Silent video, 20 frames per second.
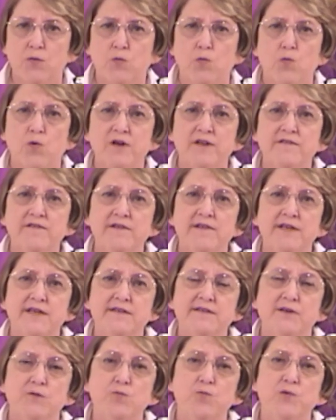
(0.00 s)
One of the
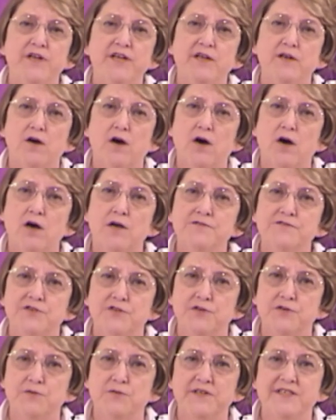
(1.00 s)
things that we can all
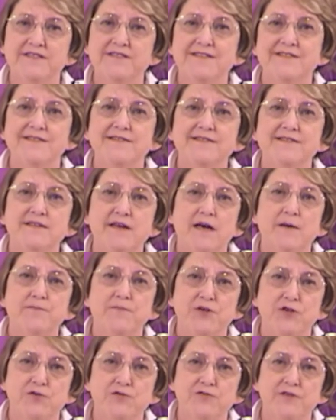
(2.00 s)
do is to
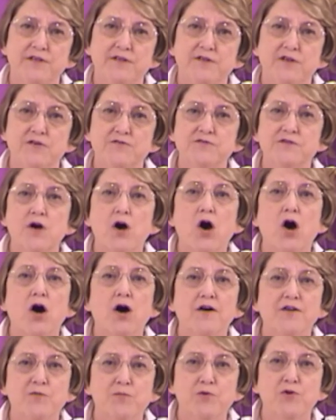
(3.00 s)
stop using those
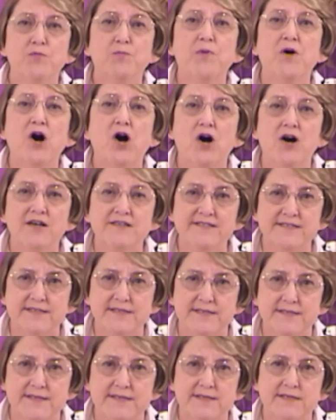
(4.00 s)
audible
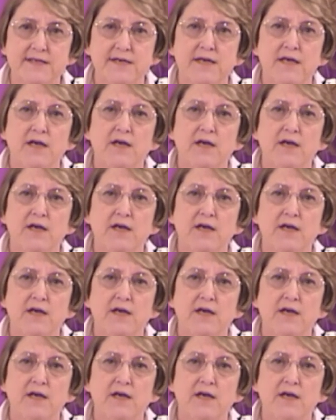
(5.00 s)
pauses.